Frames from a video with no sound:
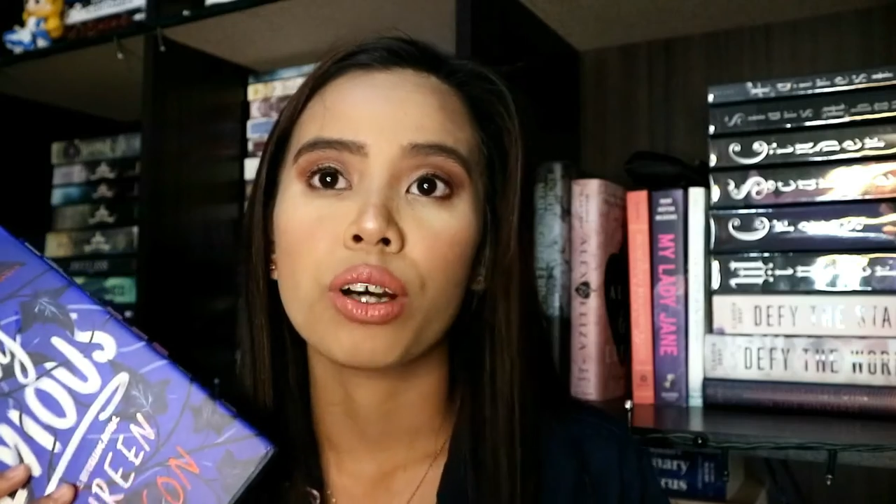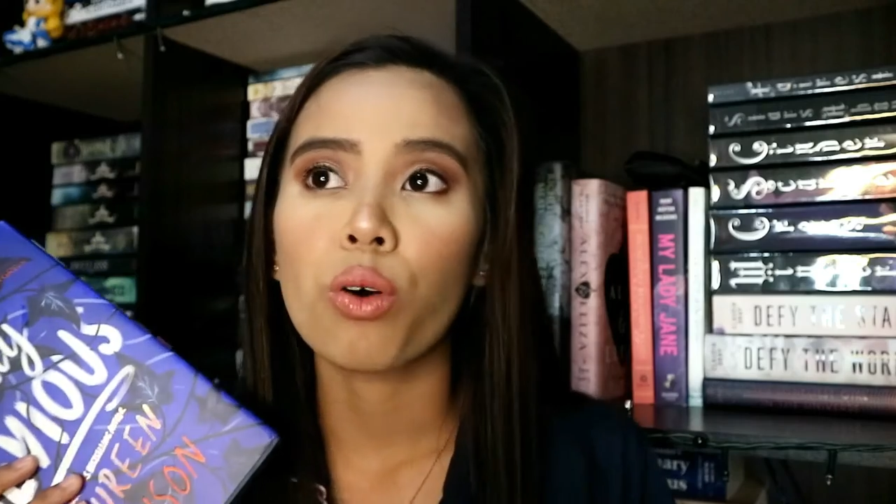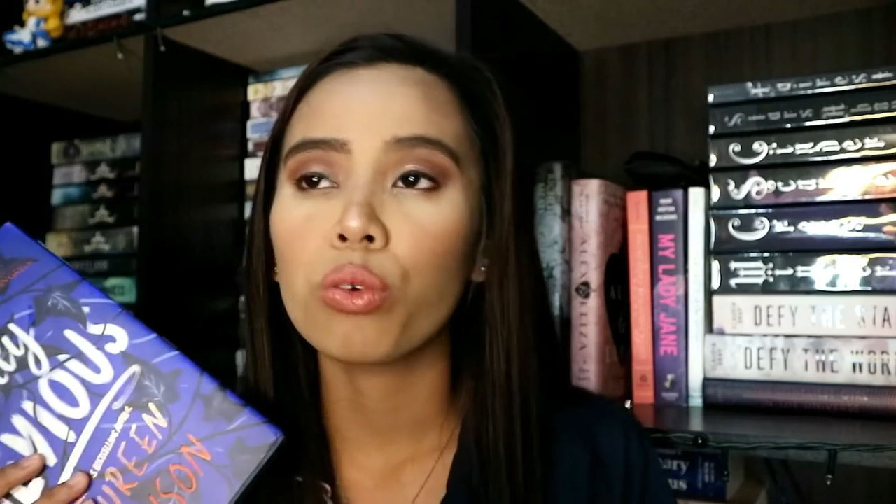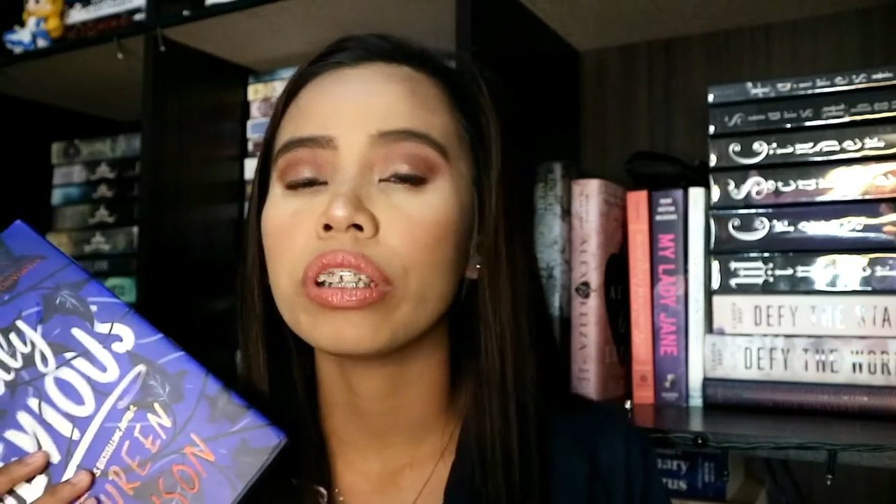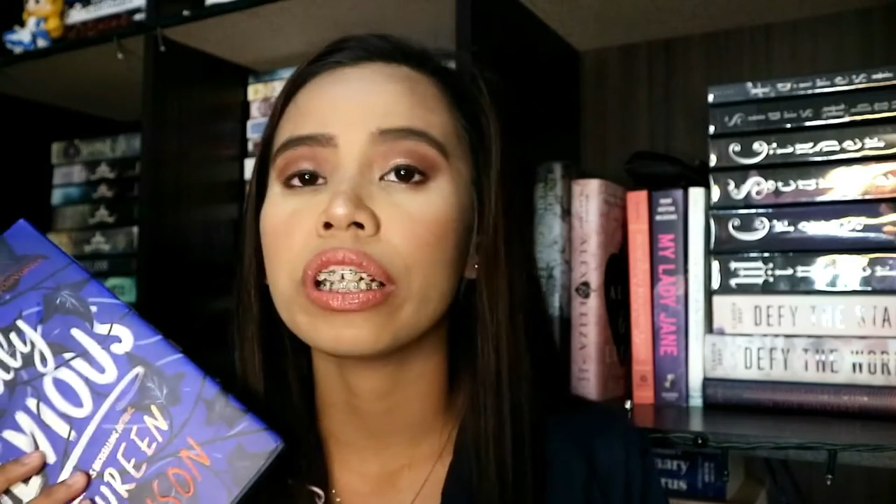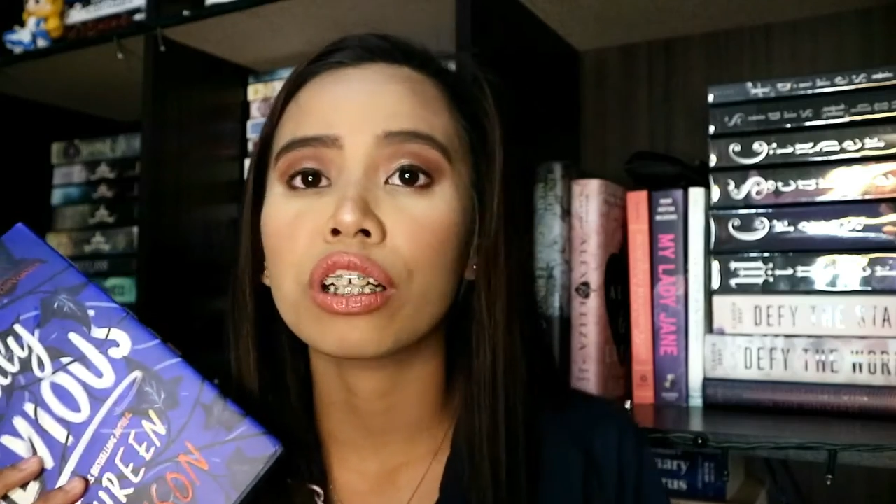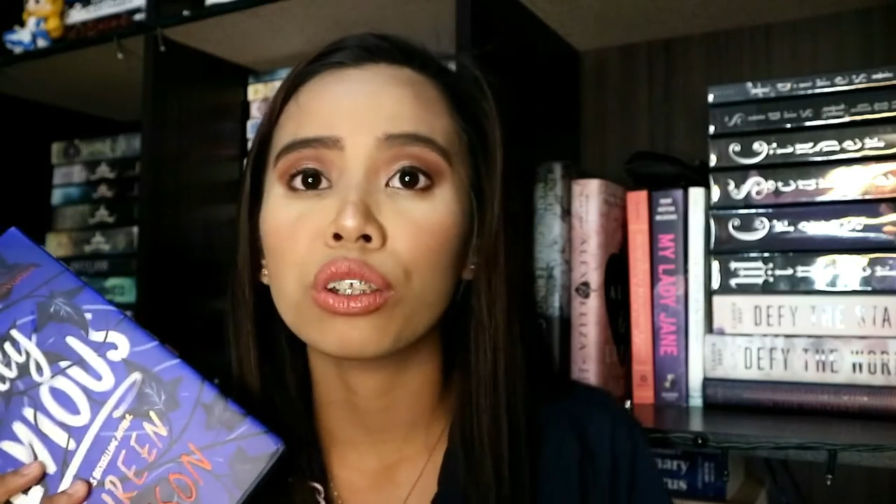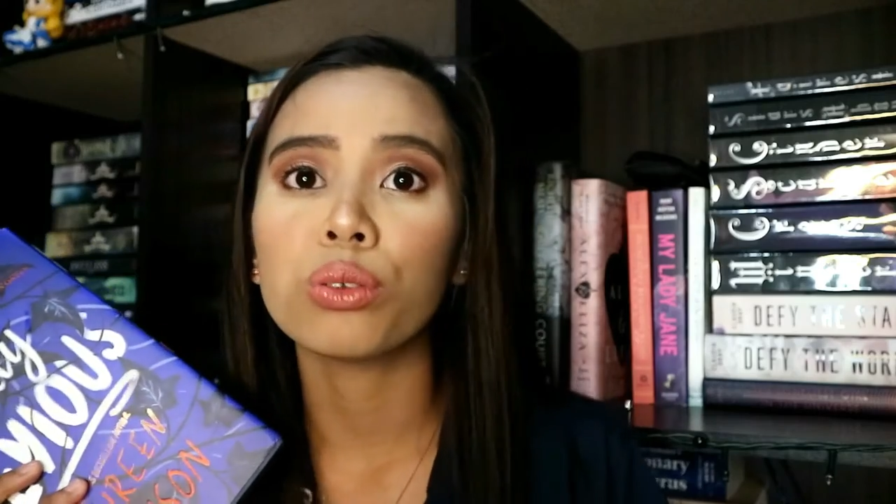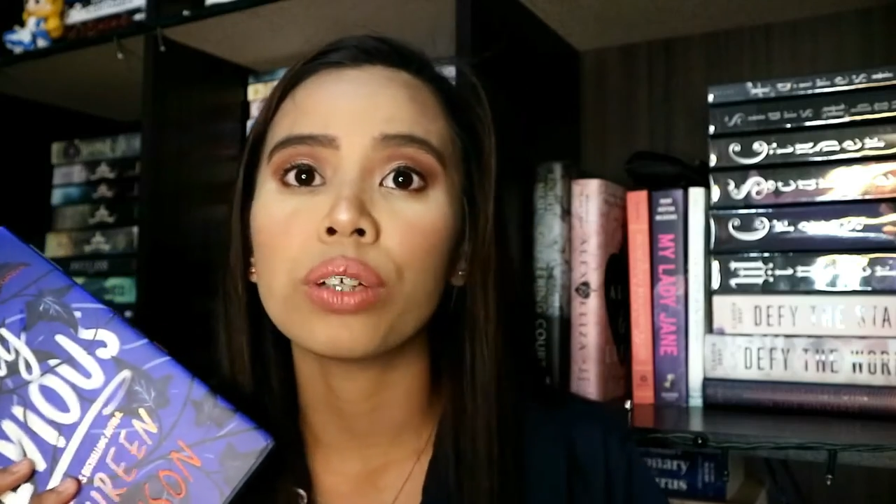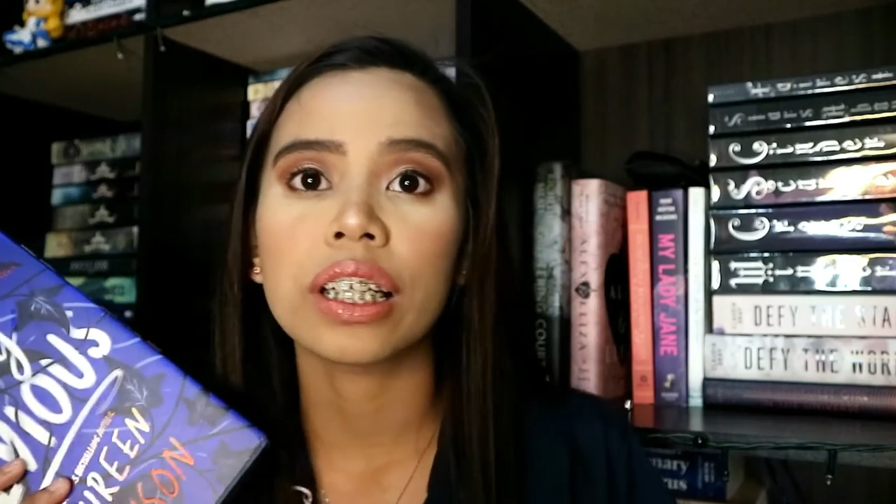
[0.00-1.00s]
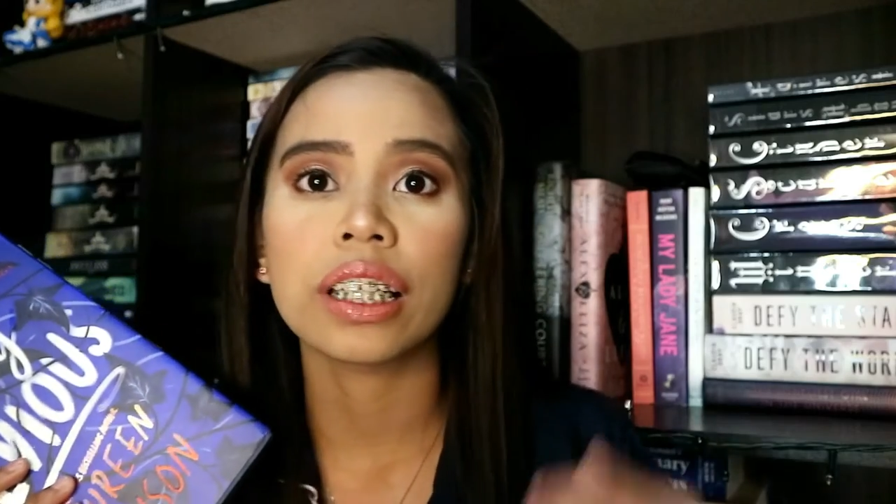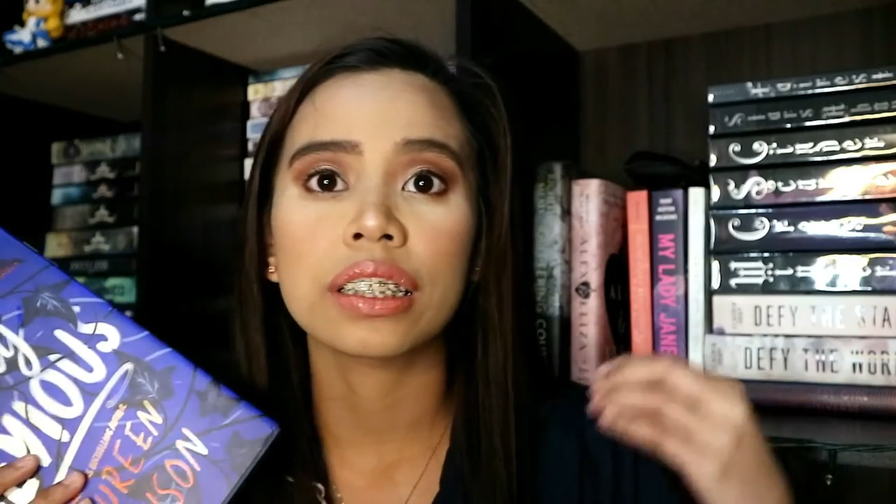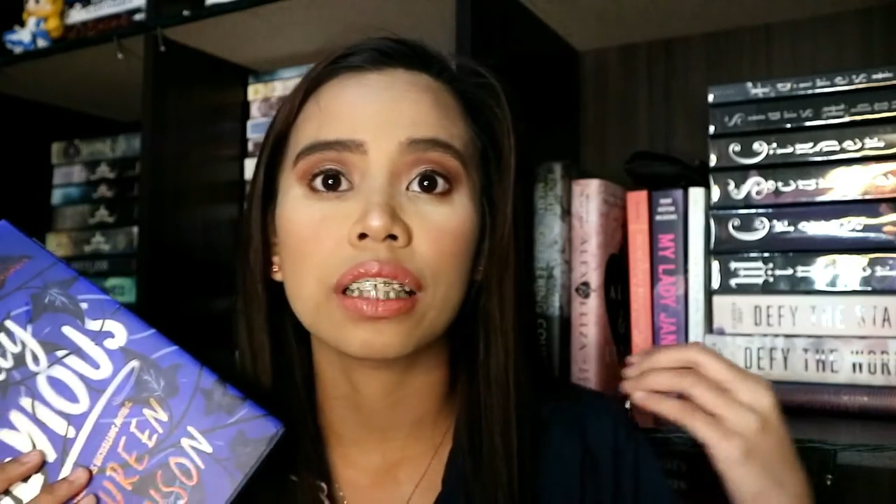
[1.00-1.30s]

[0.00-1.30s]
The only clue is